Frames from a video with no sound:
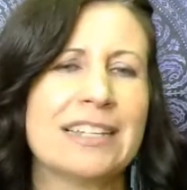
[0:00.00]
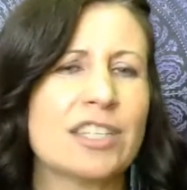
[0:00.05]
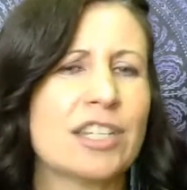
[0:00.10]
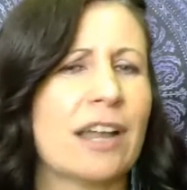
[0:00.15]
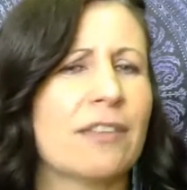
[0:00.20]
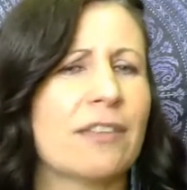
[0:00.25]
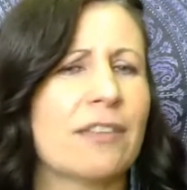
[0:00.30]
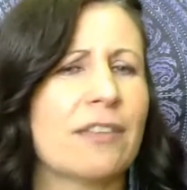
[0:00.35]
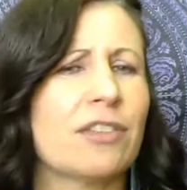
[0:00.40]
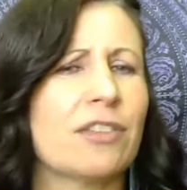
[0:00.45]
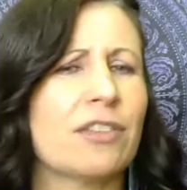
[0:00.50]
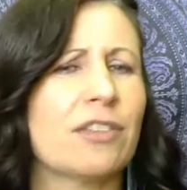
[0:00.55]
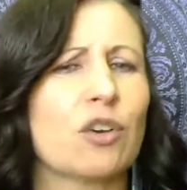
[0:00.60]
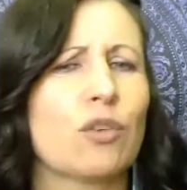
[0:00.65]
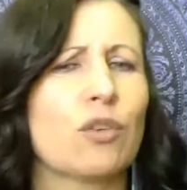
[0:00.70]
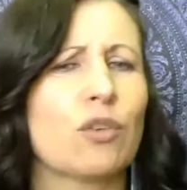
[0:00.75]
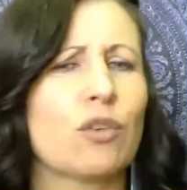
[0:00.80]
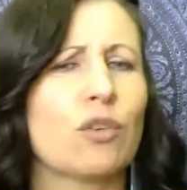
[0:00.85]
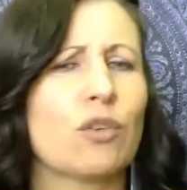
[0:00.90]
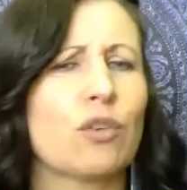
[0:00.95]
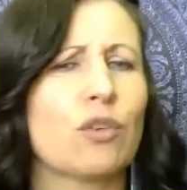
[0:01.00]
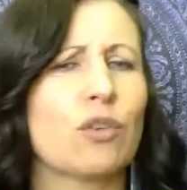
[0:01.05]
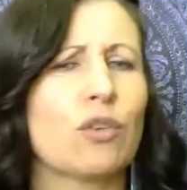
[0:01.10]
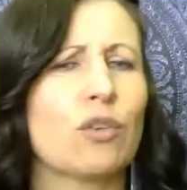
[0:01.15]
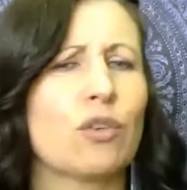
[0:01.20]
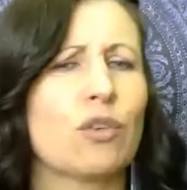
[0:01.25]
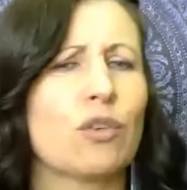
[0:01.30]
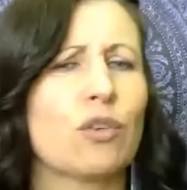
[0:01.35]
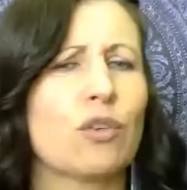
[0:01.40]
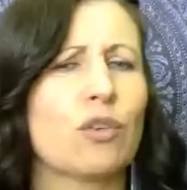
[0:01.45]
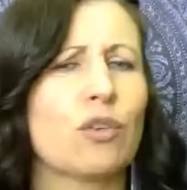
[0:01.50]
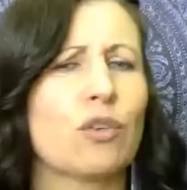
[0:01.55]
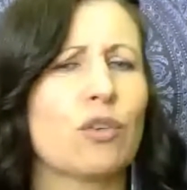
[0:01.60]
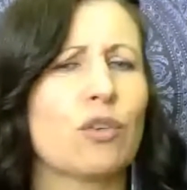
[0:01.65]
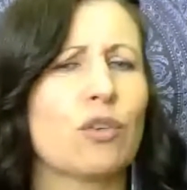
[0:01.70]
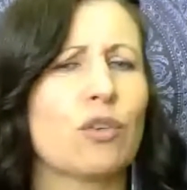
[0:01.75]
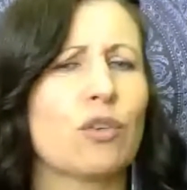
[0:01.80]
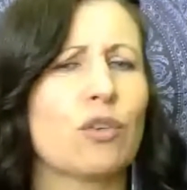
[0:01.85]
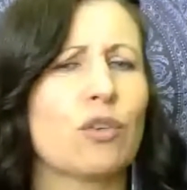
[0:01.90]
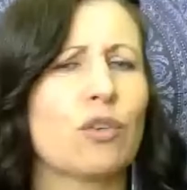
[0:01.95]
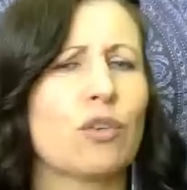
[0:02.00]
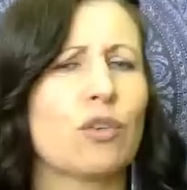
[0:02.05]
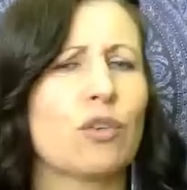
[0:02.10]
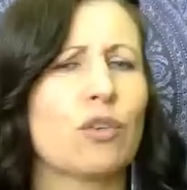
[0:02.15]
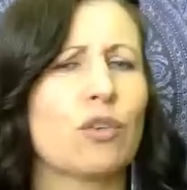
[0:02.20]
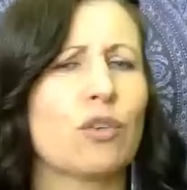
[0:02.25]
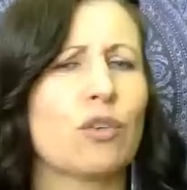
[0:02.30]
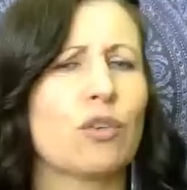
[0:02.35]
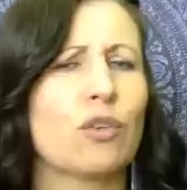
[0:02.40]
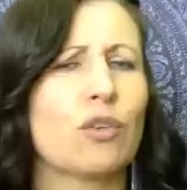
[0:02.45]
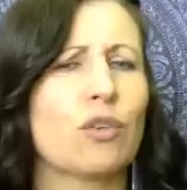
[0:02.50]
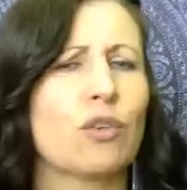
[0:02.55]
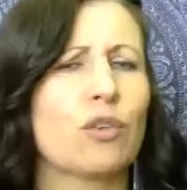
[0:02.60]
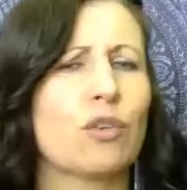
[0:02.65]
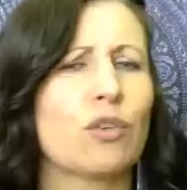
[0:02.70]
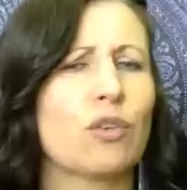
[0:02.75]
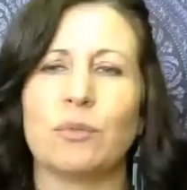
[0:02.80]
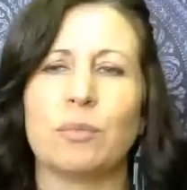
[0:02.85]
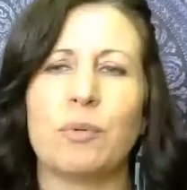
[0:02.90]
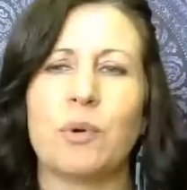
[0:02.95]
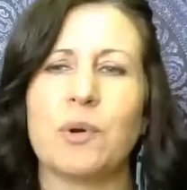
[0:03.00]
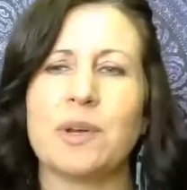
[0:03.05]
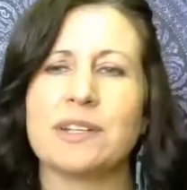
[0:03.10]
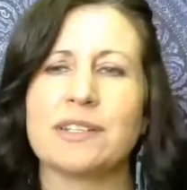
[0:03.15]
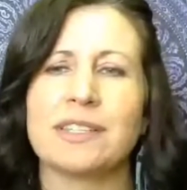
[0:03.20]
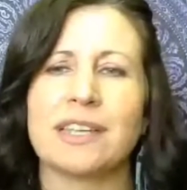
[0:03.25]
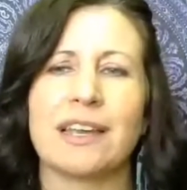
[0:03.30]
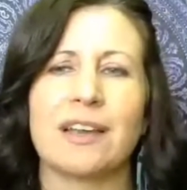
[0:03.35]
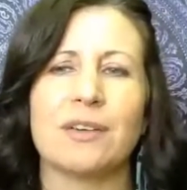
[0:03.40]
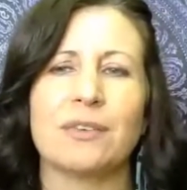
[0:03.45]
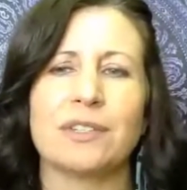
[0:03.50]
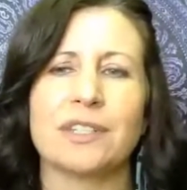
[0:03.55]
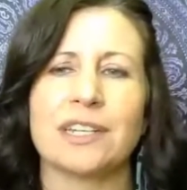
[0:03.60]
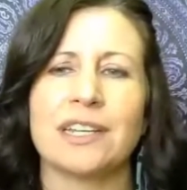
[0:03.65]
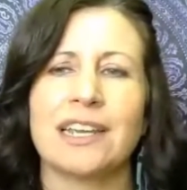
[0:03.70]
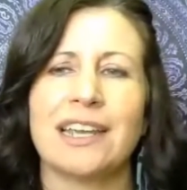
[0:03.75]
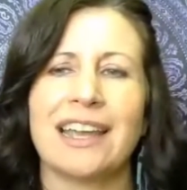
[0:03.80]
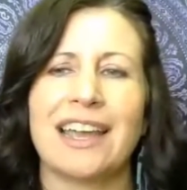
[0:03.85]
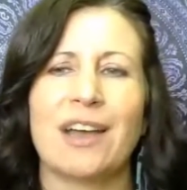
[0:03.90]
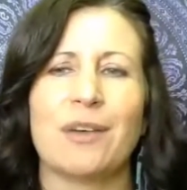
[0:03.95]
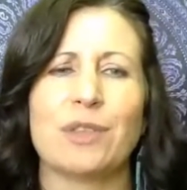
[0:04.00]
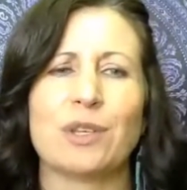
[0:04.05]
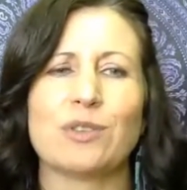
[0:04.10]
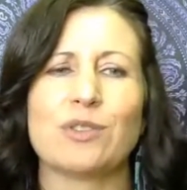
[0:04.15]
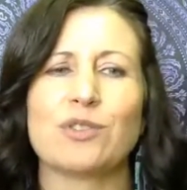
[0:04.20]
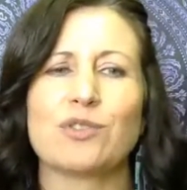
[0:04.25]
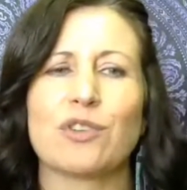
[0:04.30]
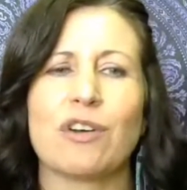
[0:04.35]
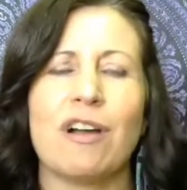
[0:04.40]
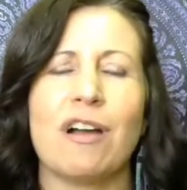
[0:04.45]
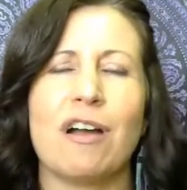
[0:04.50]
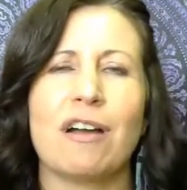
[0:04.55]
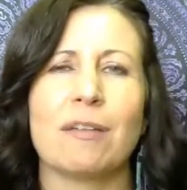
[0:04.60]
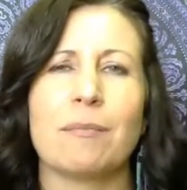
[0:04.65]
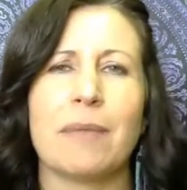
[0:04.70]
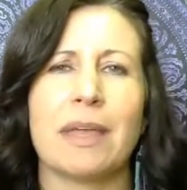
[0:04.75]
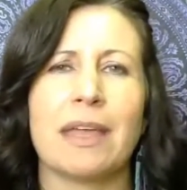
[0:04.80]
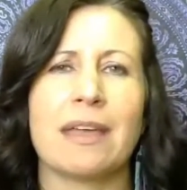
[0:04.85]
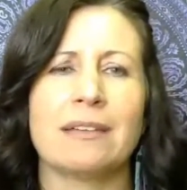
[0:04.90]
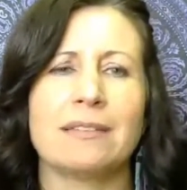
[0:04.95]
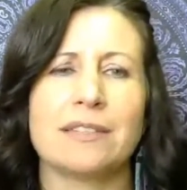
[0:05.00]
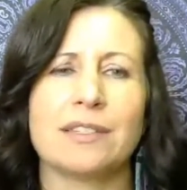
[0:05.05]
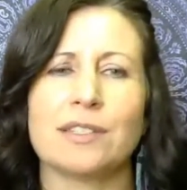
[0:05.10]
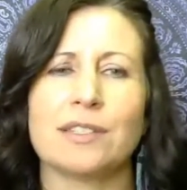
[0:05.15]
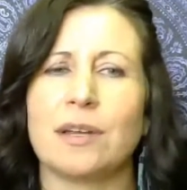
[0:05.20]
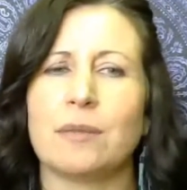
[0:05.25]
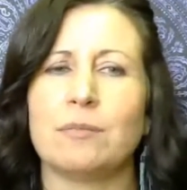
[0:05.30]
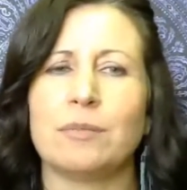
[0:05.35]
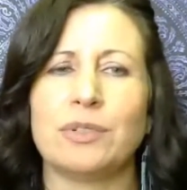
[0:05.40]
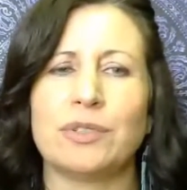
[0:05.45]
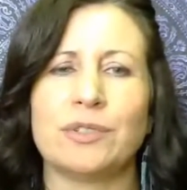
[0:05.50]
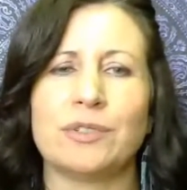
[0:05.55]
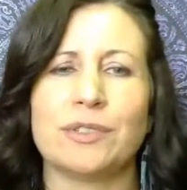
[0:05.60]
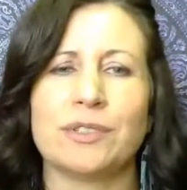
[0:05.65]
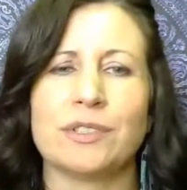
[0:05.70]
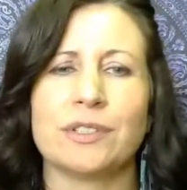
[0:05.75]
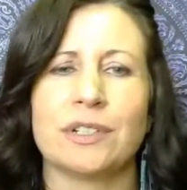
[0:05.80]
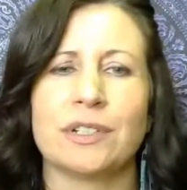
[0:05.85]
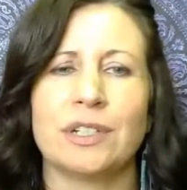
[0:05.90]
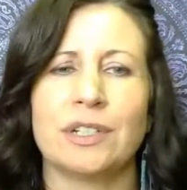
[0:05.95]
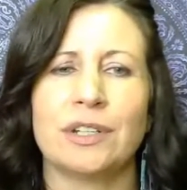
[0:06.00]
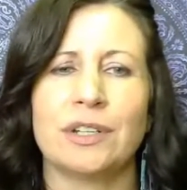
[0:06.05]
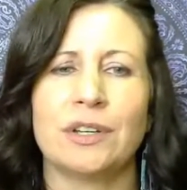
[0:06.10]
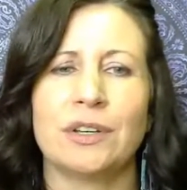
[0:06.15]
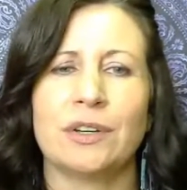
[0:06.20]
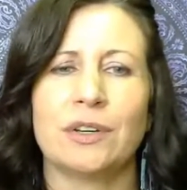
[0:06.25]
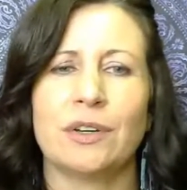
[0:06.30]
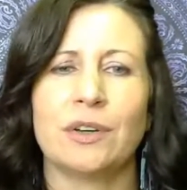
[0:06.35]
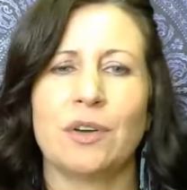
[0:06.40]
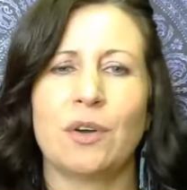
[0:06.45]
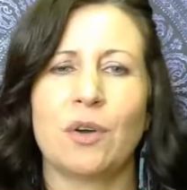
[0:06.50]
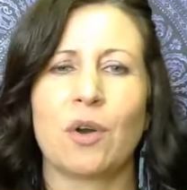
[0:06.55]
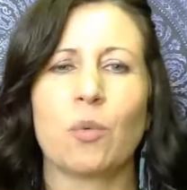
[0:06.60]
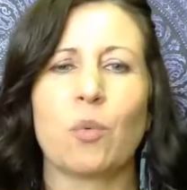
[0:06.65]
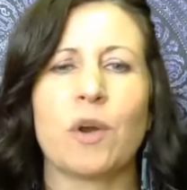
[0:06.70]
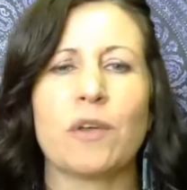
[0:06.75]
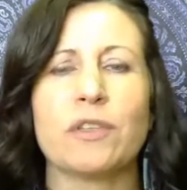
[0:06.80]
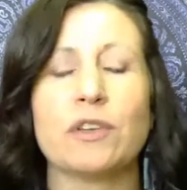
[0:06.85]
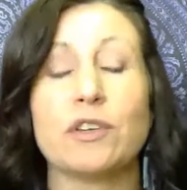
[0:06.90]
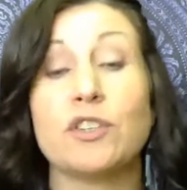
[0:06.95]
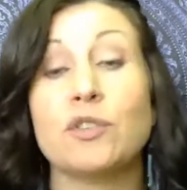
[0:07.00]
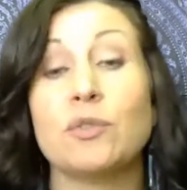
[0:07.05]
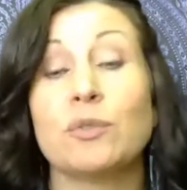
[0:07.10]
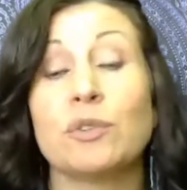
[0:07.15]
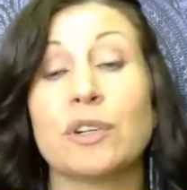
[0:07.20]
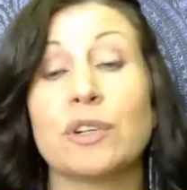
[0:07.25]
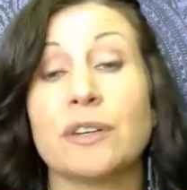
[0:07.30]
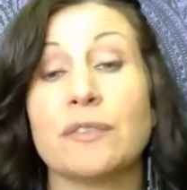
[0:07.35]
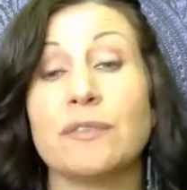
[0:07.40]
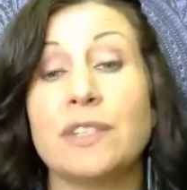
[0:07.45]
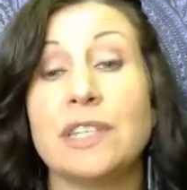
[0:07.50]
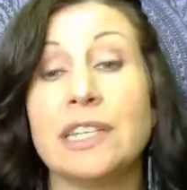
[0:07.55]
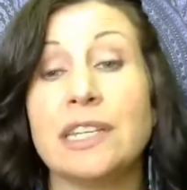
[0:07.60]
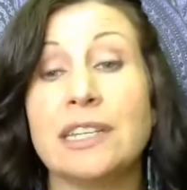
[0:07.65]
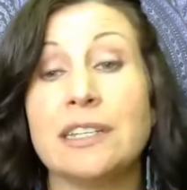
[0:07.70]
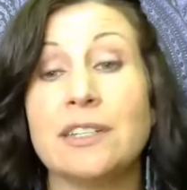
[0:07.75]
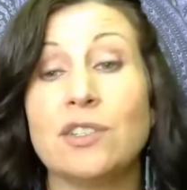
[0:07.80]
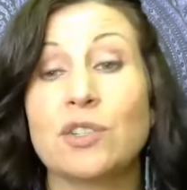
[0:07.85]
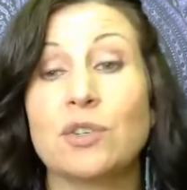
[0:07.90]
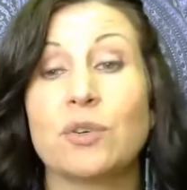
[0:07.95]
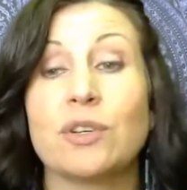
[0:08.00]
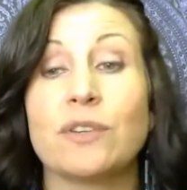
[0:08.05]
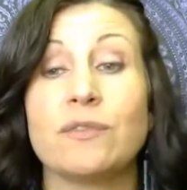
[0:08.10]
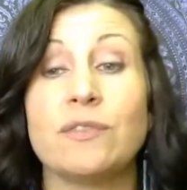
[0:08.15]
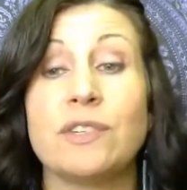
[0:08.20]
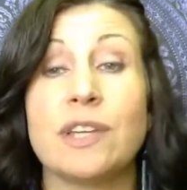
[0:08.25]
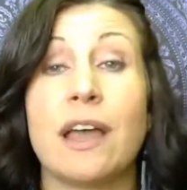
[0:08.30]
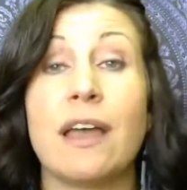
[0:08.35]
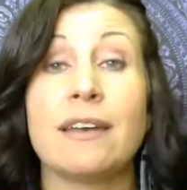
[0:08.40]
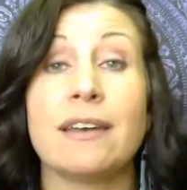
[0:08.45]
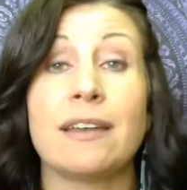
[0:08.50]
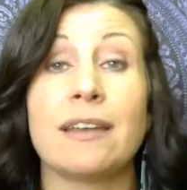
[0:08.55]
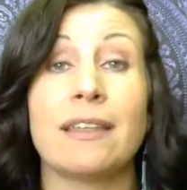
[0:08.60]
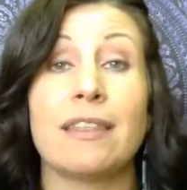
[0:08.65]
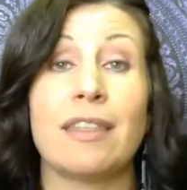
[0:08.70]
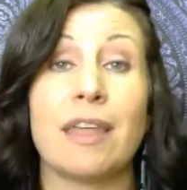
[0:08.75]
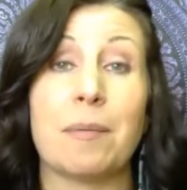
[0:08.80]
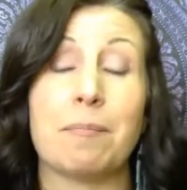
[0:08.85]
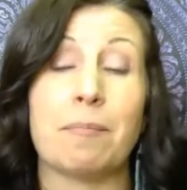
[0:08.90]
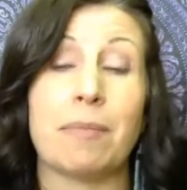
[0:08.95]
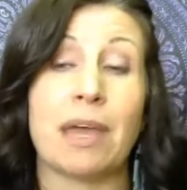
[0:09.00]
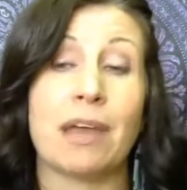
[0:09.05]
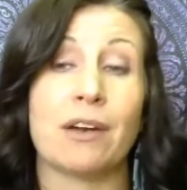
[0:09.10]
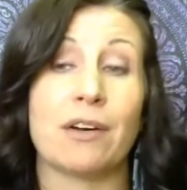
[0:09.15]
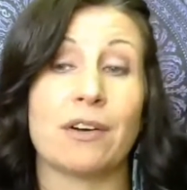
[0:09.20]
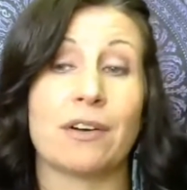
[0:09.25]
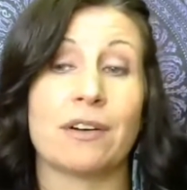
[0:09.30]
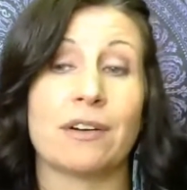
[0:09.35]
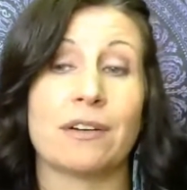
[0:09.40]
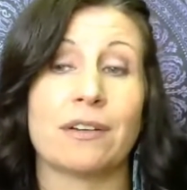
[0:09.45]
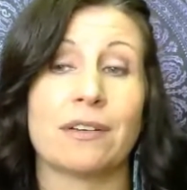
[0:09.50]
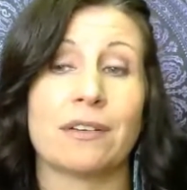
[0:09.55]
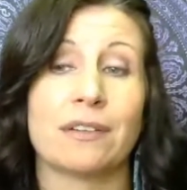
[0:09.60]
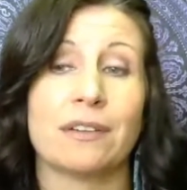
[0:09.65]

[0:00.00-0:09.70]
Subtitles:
"It's not the critic who counts, not the man who points out how the strong man stumbles, or where the doer of deeds could have done them better.